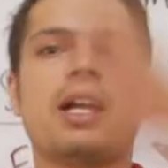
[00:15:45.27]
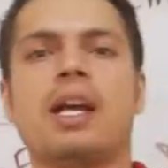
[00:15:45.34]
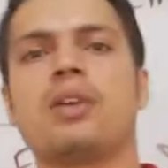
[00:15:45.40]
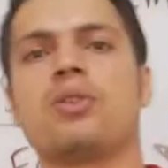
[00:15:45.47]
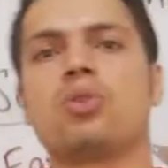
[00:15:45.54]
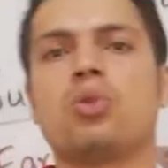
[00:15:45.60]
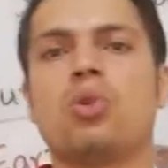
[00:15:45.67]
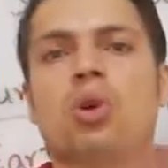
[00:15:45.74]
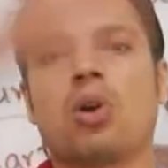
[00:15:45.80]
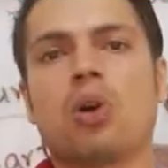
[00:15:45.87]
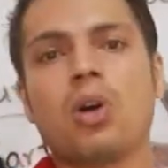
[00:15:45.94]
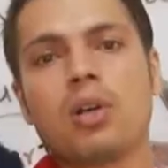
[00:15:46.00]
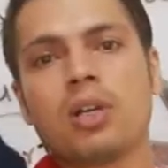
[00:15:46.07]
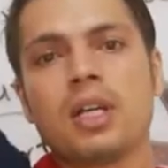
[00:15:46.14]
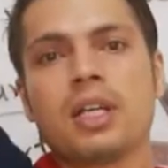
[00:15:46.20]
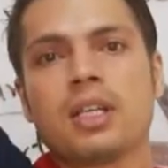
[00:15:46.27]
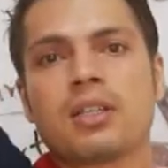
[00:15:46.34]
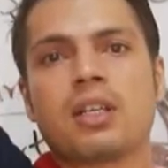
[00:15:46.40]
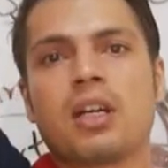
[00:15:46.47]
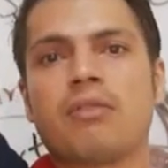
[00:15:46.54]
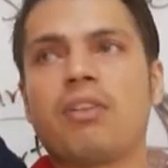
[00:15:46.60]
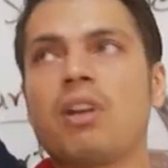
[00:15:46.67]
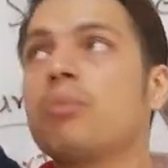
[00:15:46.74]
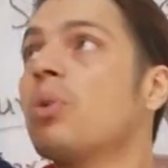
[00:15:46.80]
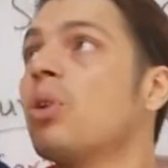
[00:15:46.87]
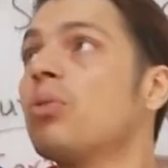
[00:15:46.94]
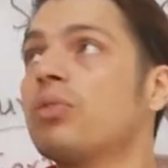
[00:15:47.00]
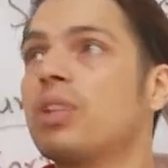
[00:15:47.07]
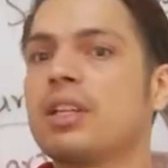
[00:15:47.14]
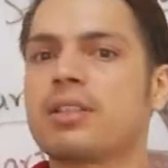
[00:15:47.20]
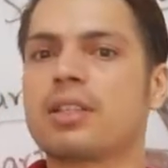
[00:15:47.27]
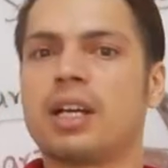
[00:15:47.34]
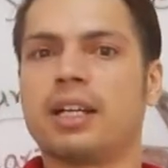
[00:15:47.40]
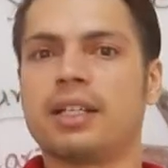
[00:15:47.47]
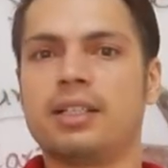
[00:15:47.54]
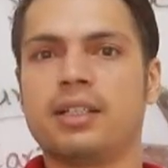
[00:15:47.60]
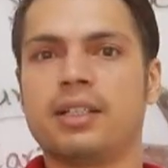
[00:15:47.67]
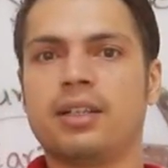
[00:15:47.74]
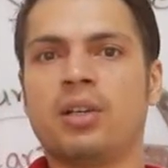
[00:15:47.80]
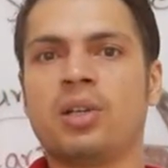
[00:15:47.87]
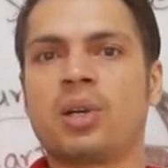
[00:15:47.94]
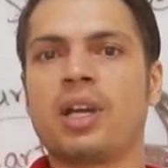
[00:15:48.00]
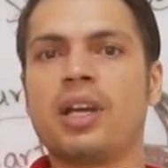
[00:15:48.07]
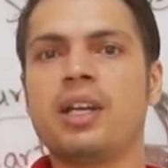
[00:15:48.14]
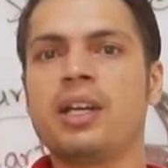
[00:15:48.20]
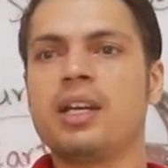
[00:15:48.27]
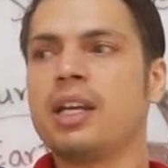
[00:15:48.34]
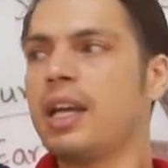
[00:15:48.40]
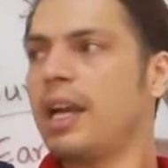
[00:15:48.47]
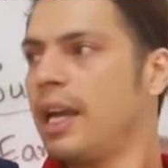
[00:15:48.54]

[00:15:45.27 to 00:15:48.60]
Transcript: And 2 o'clock, sun will move this side, okay.